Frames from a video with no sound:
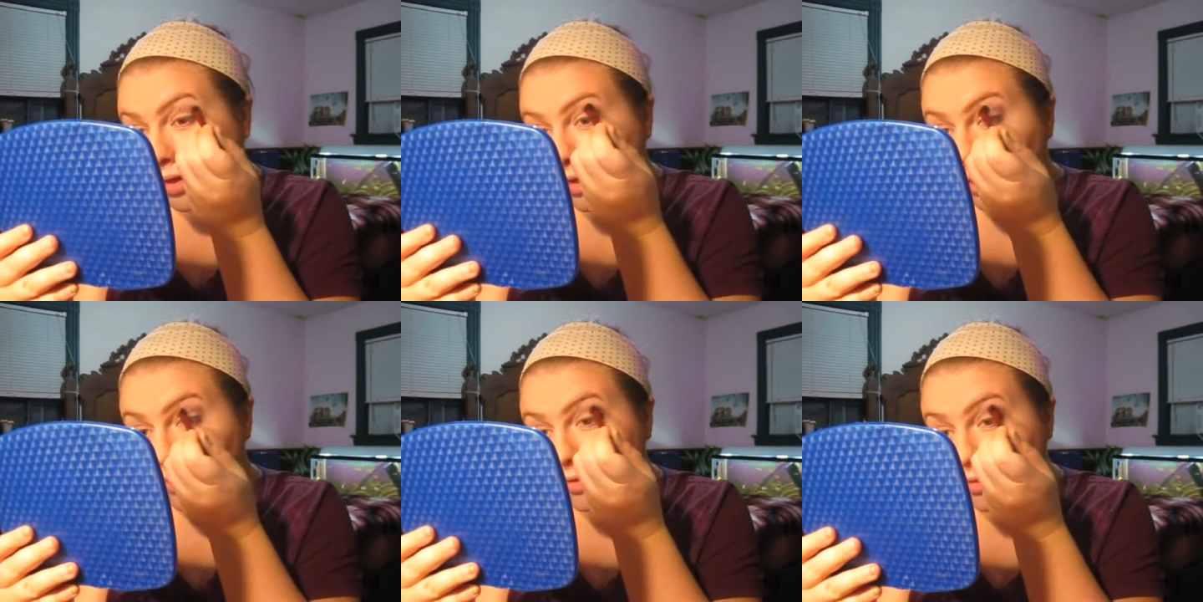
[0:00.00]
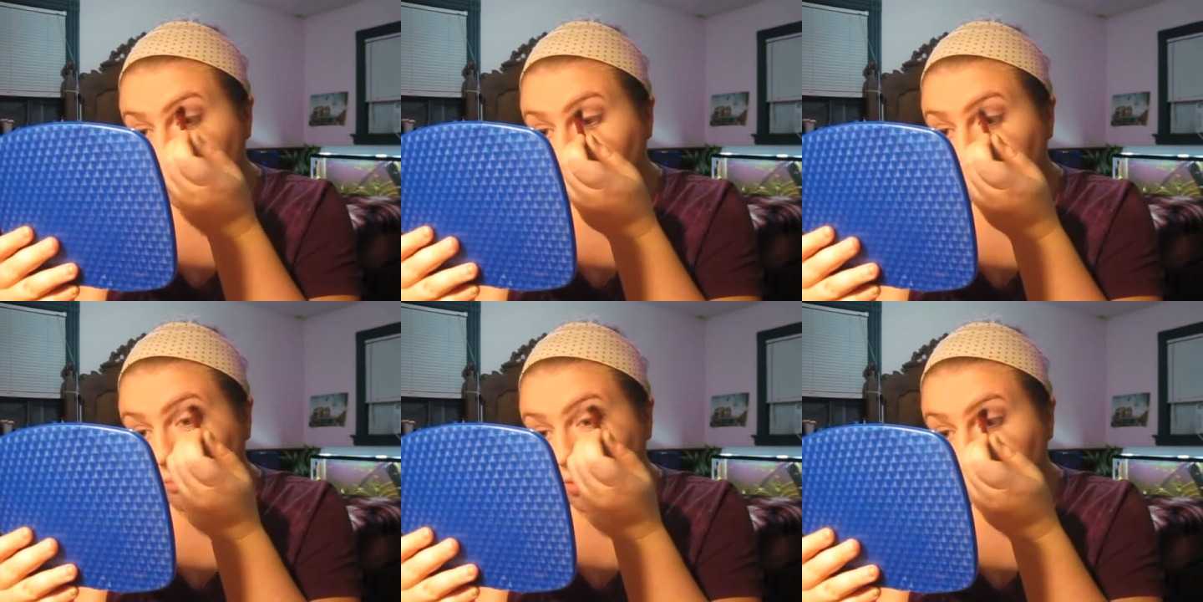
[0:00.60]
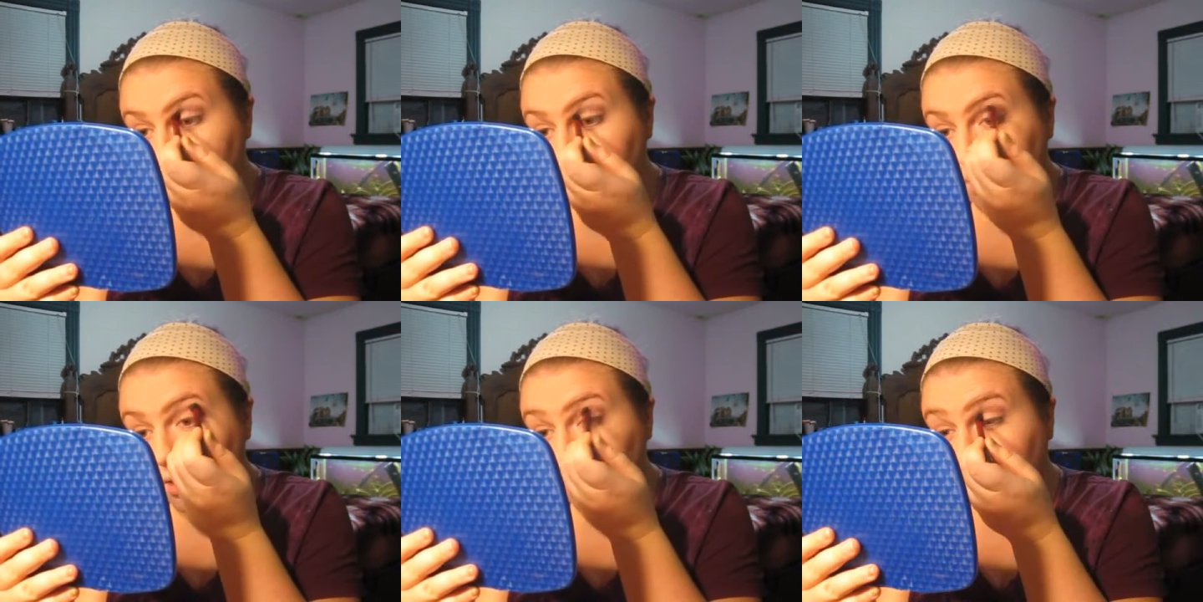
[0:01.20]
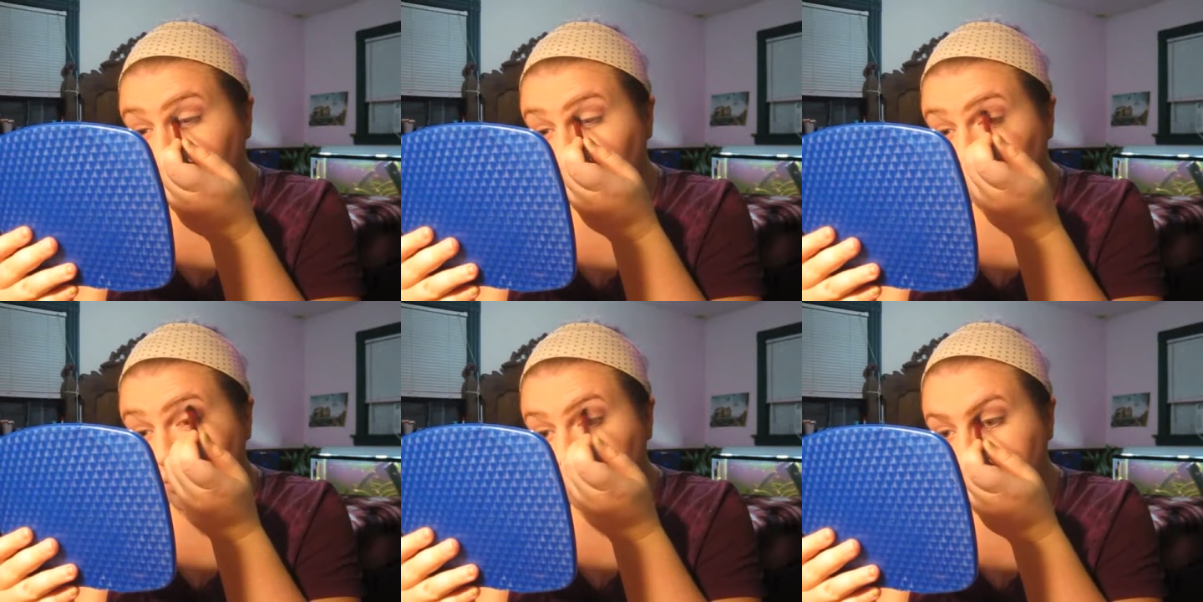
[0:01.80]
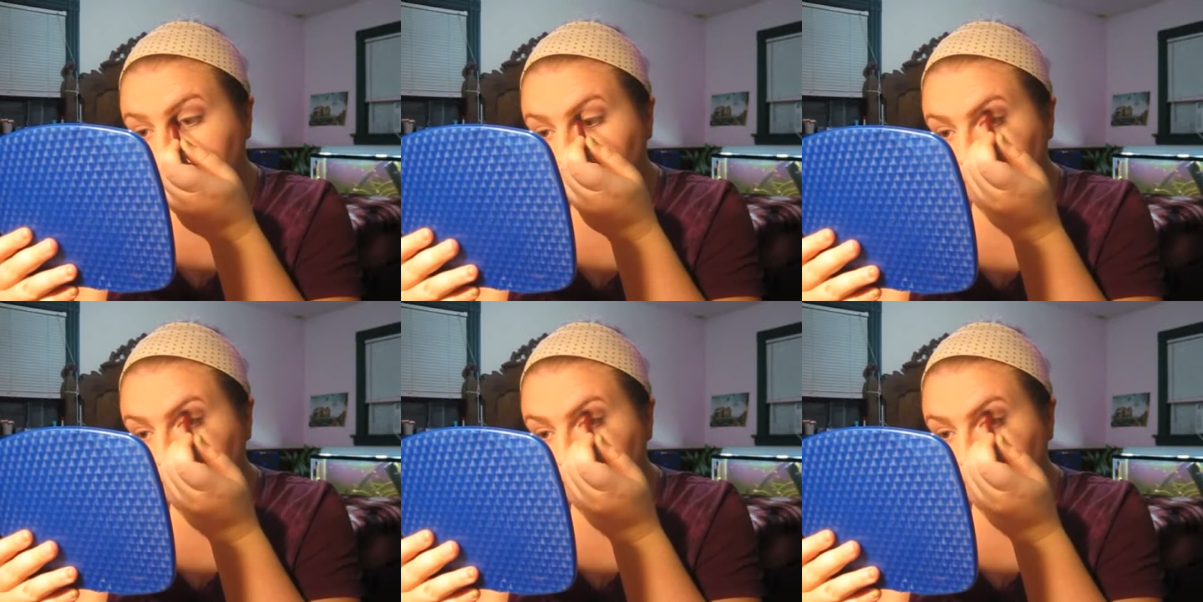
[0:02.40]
and start blending it inwards.